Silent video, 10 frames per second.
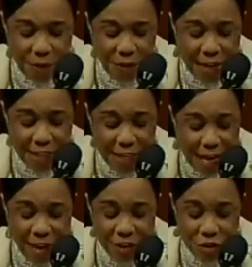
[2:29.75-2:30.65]
They
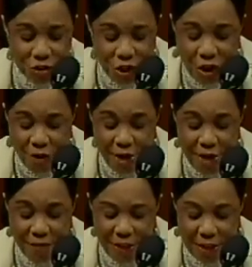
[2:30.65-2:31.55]
tell the story
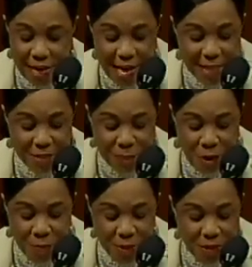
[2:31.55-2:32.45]
of the last
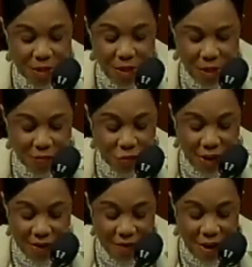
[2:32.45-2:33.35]
moments of
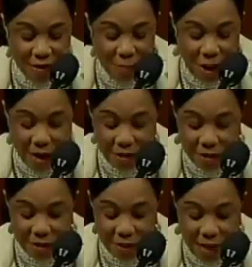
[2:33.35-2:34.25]
Trayvon
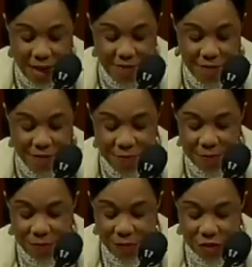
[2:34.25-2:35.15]
Martin's life,
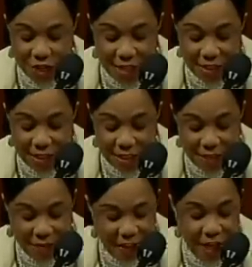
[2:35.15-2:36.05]
just as
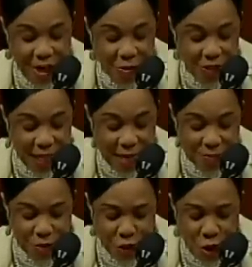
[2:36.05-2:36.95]
the
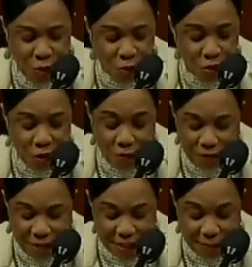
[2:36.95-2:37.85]
videotapes told so
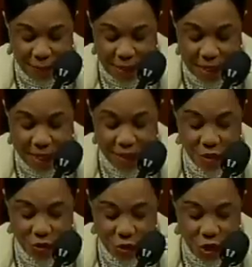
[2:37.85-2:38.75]
visibly
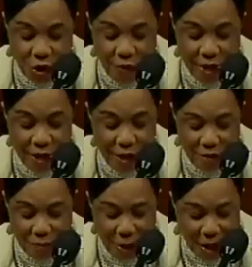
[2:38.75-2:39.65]
the story
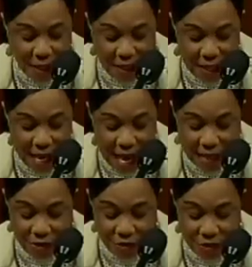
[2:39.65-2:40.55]
of Martin Lee
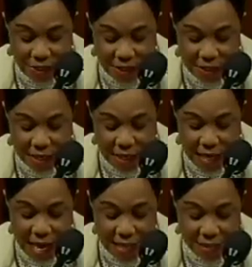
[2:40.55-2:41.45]
Anderson's
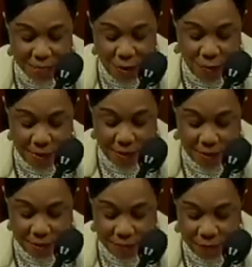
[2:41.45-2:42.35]
last moments.